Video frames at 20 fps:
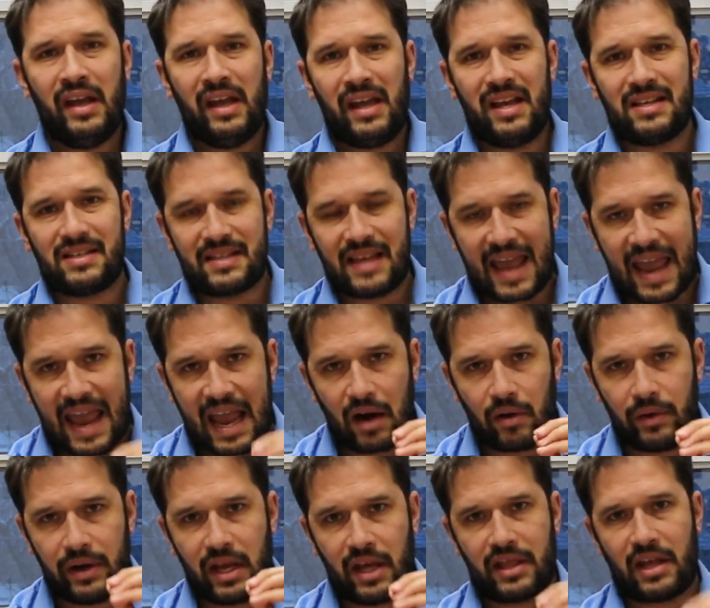is the
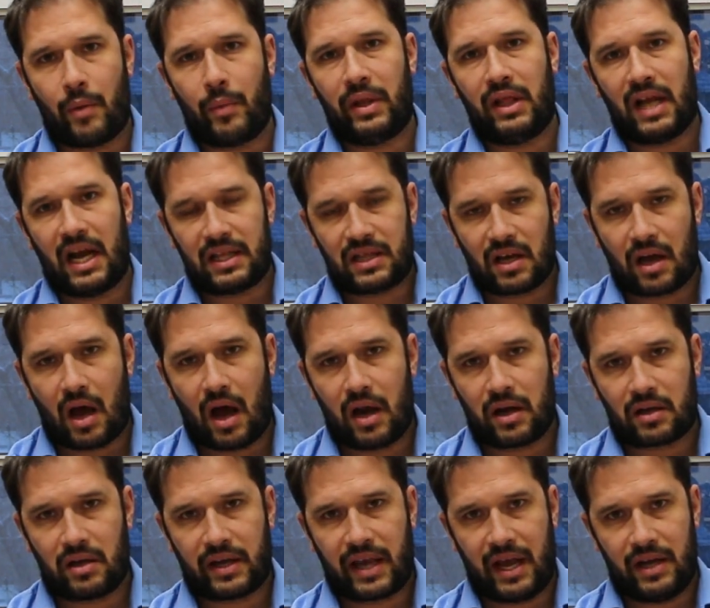area that we light the
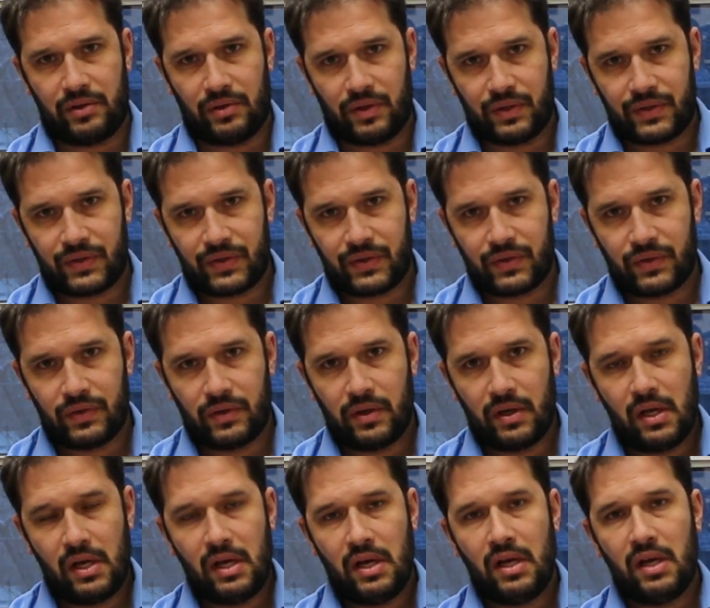Chanukah candles.
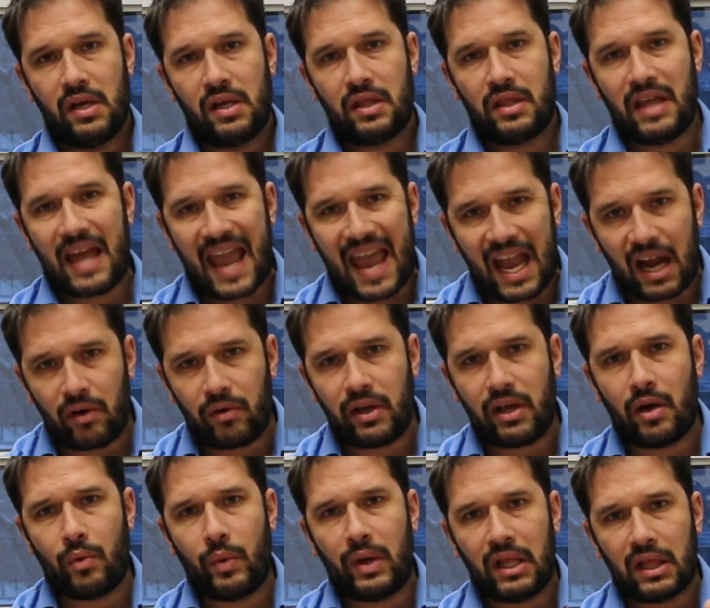The
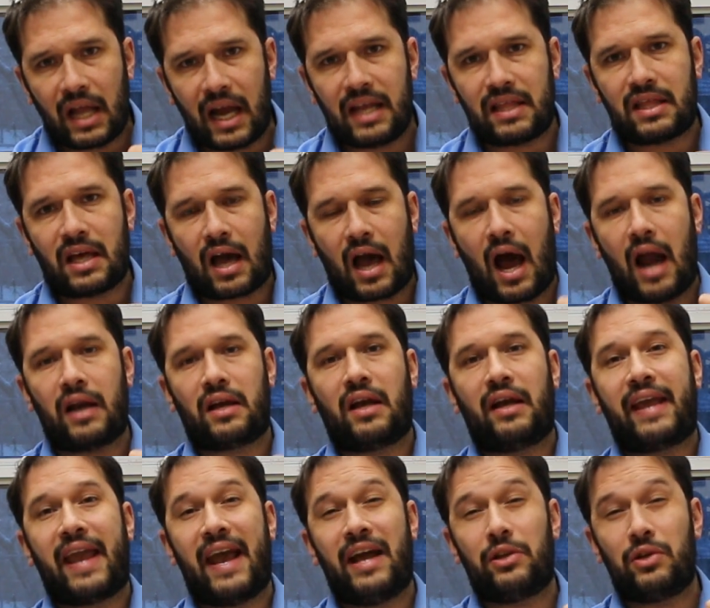area we light the
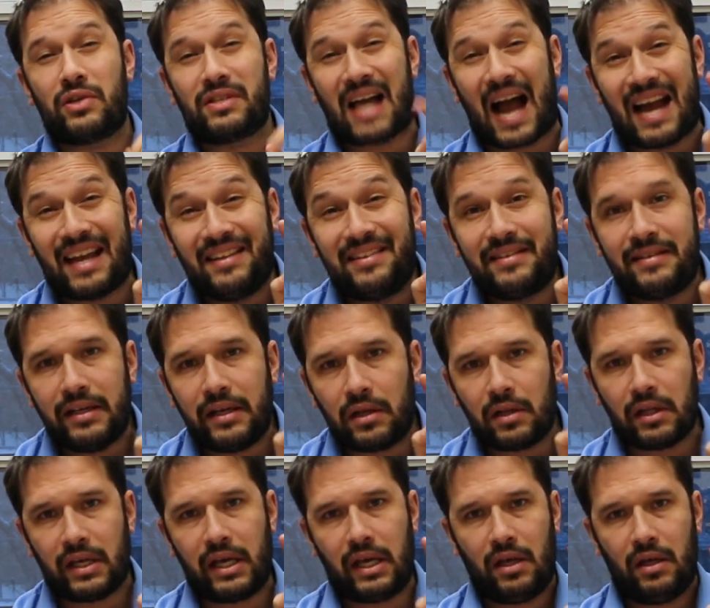Chanukah candles
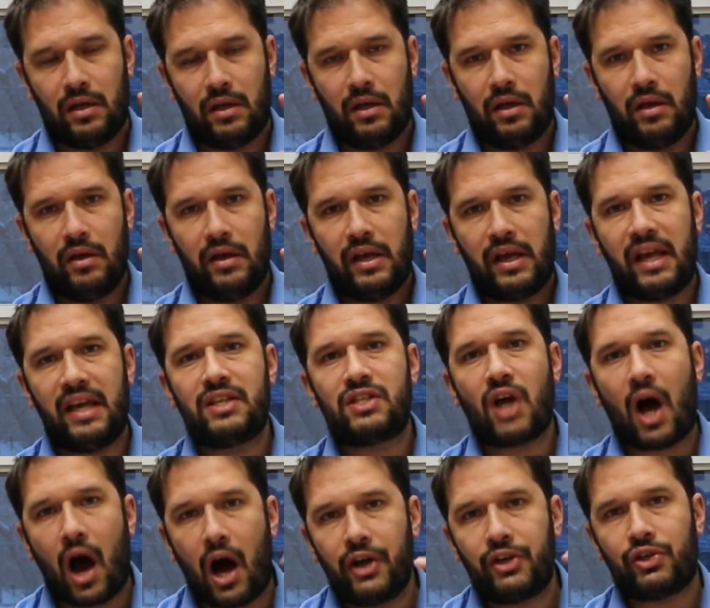ideally is
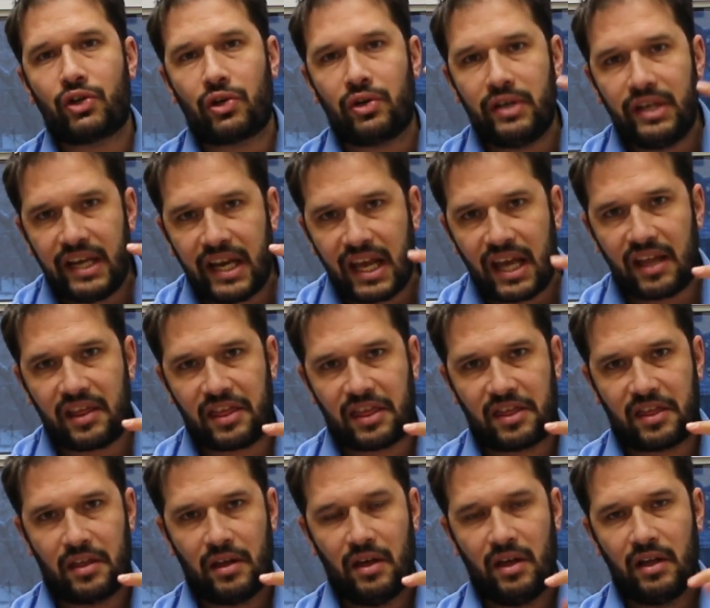
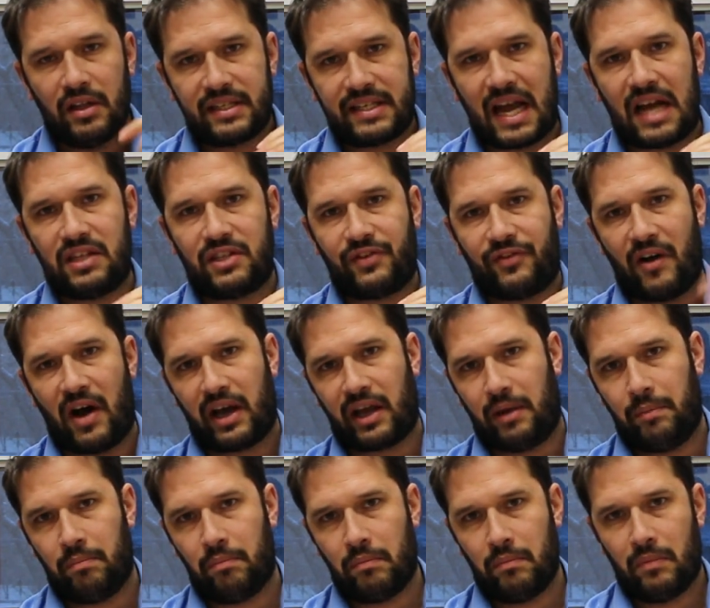underneath 10
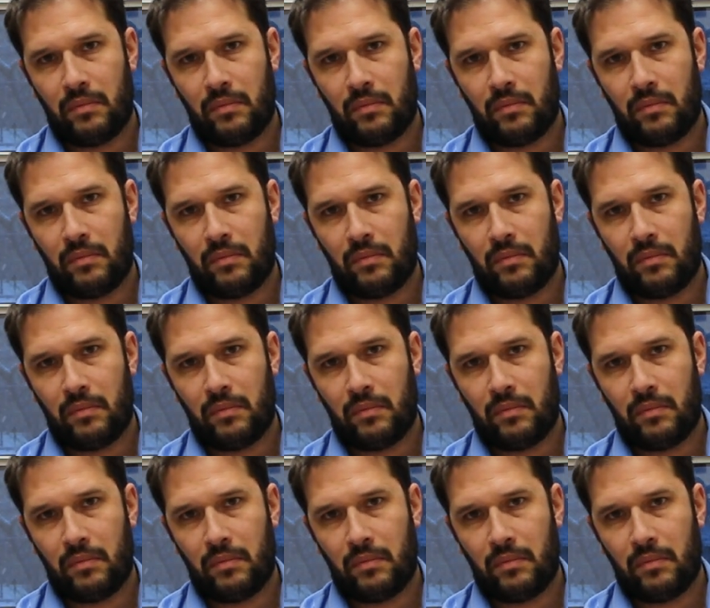tefachim.